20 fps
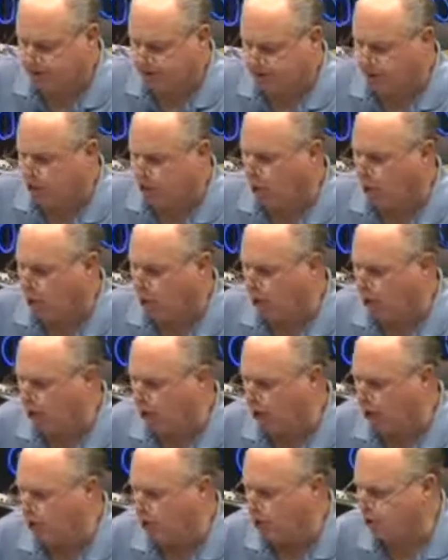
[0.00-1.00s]

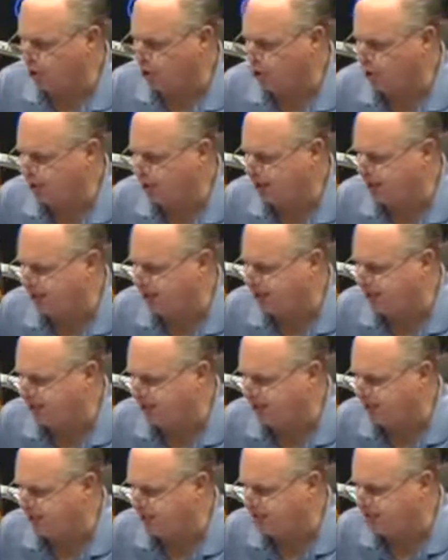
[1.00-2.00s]
Call
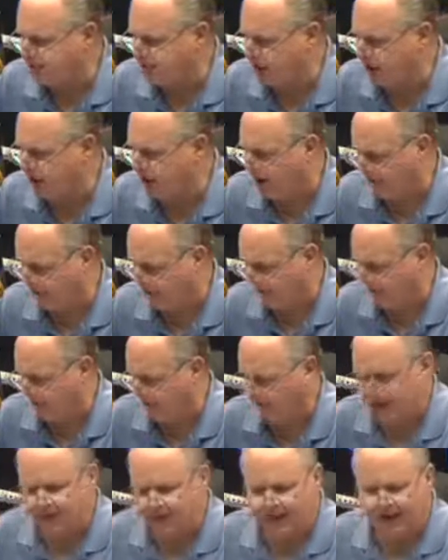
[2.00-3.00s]
Reid's
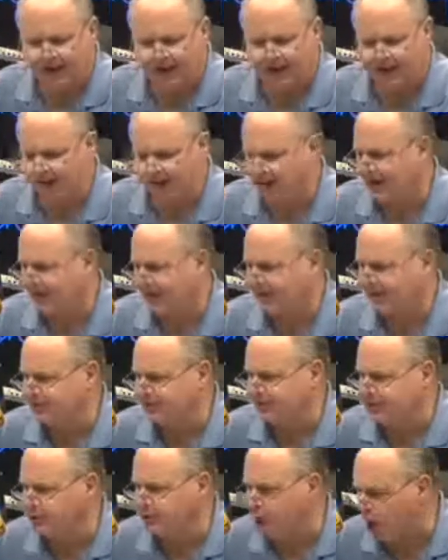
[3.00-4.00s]
bluff. There
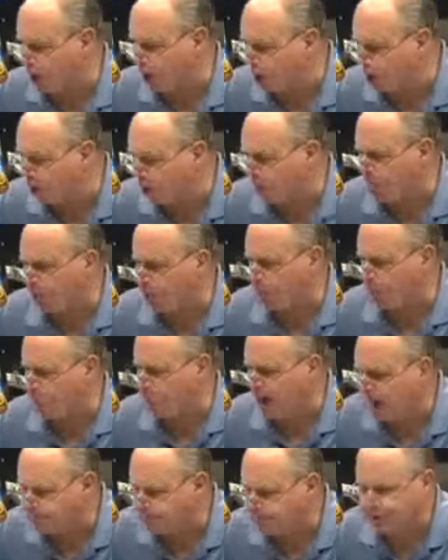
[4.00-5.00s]
is no
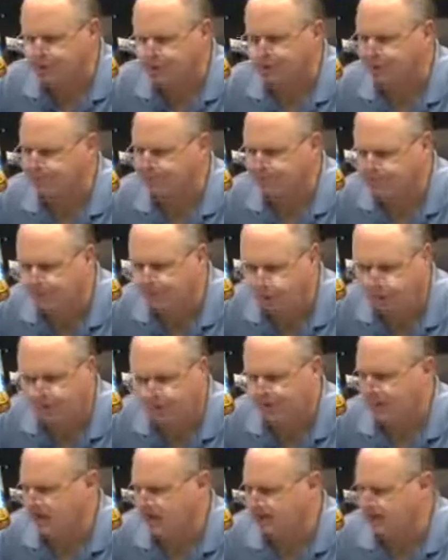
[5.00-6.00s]
popular support
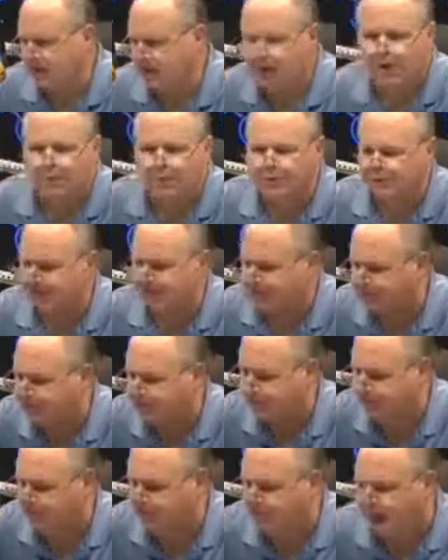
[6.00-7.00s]
for this Congress. There's
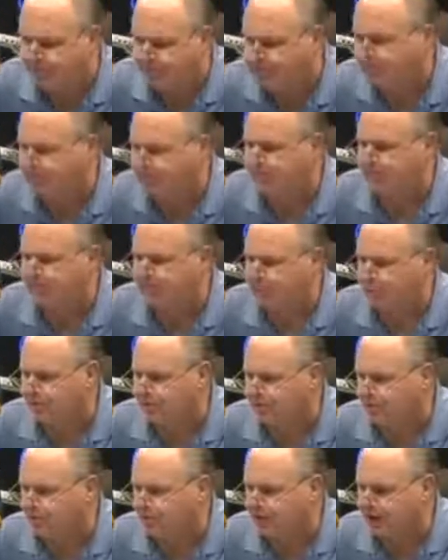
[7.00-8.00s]
no popular
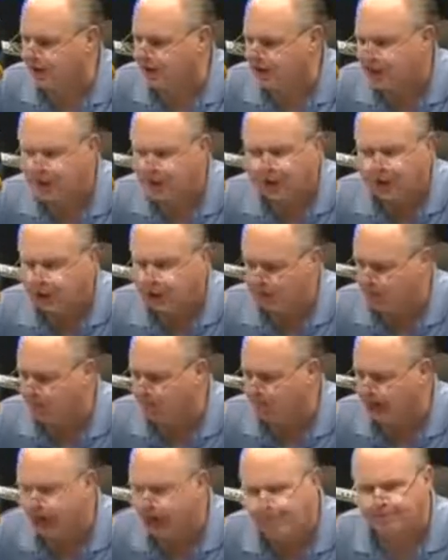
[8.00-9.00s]
support for Reid. No
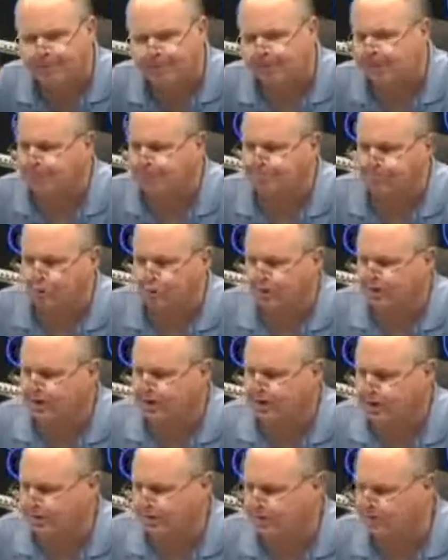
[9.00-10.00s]
popular support in
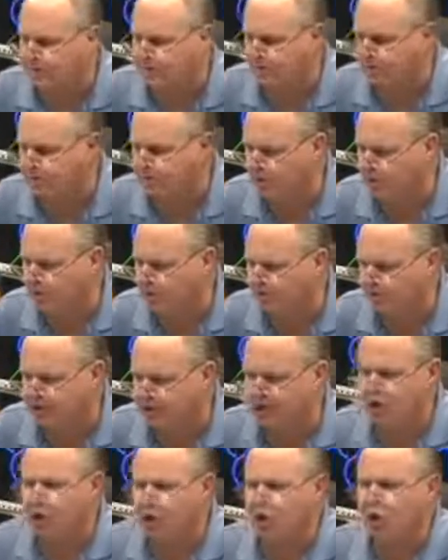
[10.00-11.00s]
the country for
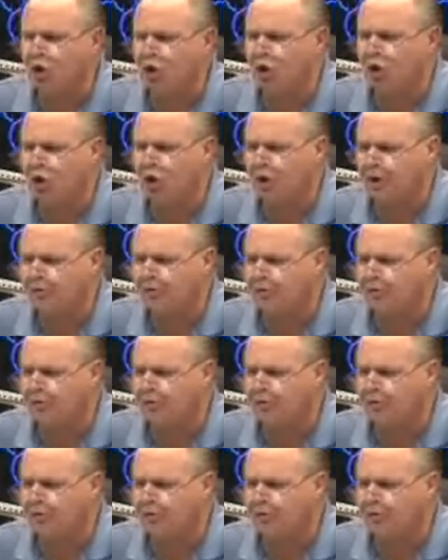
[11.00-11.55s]
Pelosi. Call her